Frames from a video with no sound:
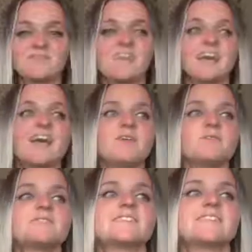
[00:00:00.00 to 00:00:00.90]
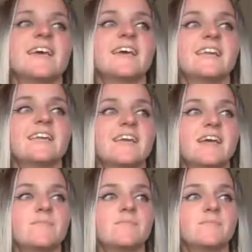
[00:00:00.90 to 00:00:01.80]
I would say
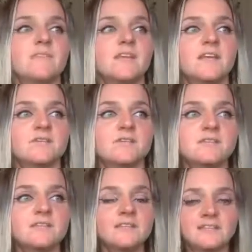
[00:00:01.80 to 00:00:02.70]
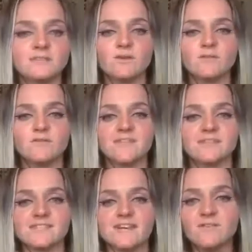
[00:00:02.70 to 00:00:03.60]
just to like love
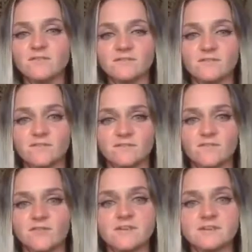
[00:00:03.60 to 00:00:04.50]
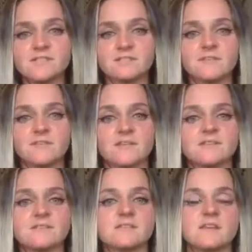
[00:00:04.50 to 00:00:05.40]
yourself first,
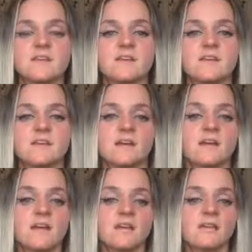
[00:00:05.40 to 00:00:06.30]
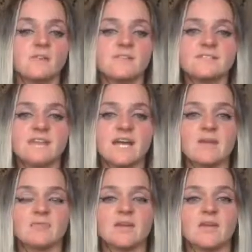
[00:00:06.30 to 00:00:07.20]
because a lot of the
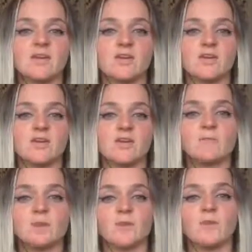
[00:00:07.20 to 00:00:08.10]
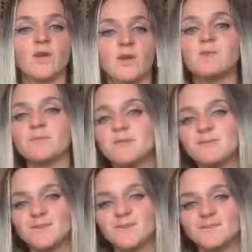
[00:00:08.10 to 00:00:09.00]
time, like hurt people hurt
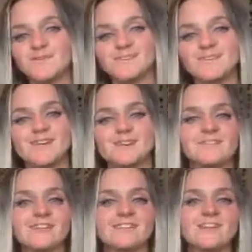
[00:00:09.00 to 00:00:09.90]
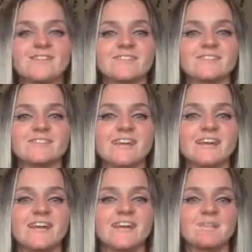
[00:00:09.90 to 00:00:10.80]
people. So a lot of the
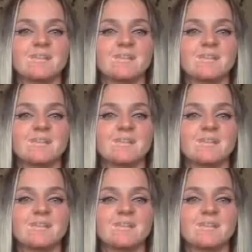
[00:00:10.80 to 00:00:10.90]
time,